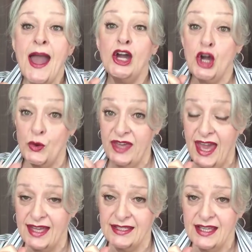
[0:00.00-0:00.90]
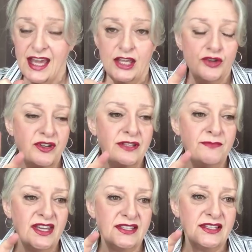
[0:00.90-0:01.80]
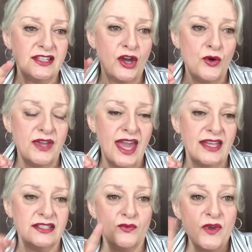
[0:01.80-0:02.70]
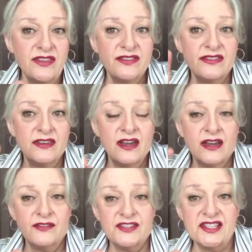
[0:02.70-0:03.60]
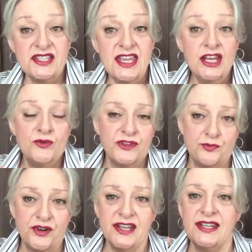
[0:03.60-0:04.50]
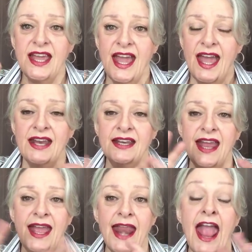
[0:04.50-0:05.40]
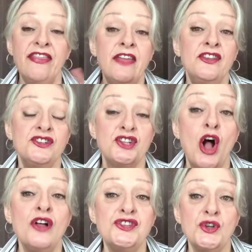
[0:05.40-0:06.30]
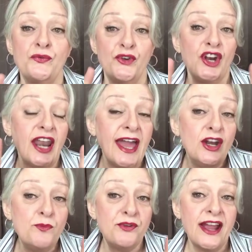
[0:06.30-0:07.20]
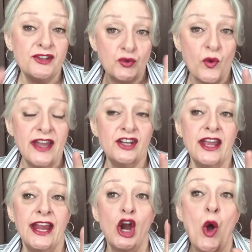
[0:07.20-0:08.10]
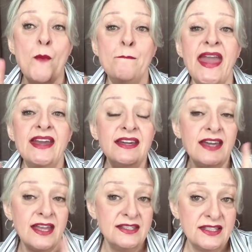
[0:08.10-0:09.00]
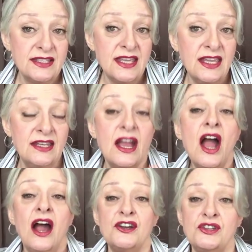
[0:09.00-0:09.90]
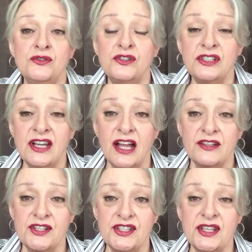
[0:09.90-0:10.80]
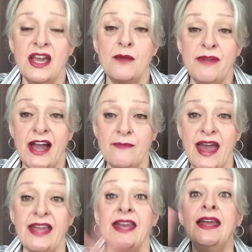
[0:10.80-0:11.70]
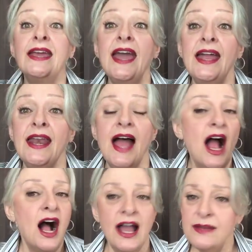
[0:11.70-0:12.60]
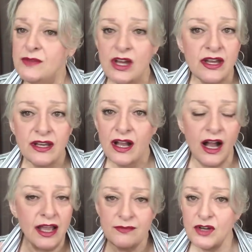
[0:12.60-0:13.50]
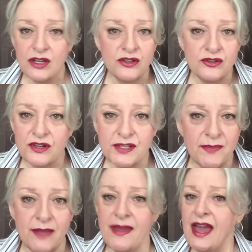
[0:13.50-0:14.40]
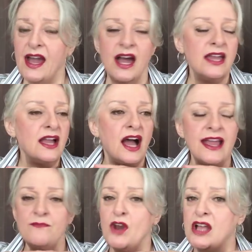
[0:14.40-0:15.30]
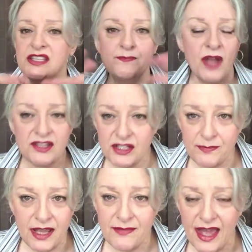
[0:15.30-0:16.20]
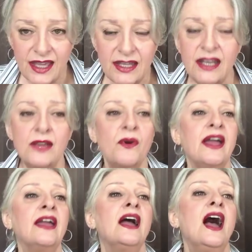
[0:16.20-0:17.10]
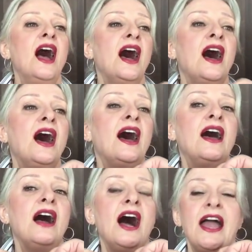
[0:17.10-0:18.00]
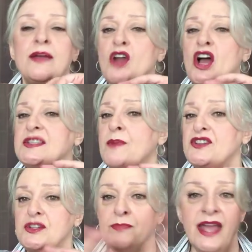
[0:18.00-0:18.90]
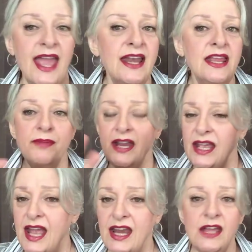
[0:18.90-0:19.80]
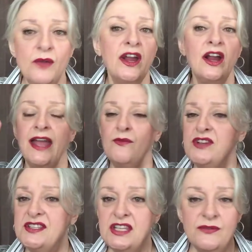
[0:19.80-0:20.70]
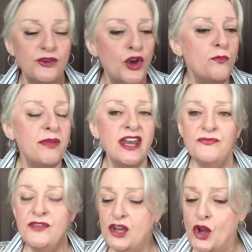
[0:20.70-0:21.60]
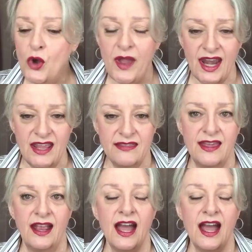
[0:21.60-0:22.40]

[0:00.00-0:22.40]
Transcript: Coquette. You can mix Coquette with the Scene or the Print, and then there's also, for lighter brows, whiter hair, Omega and Scene are two good colors by MAC. And again, I am not endorsed by MAC. I am not sponsored by MAC in any way. I am not sponsored by anybody anywhere. I receive no benefit, no anything.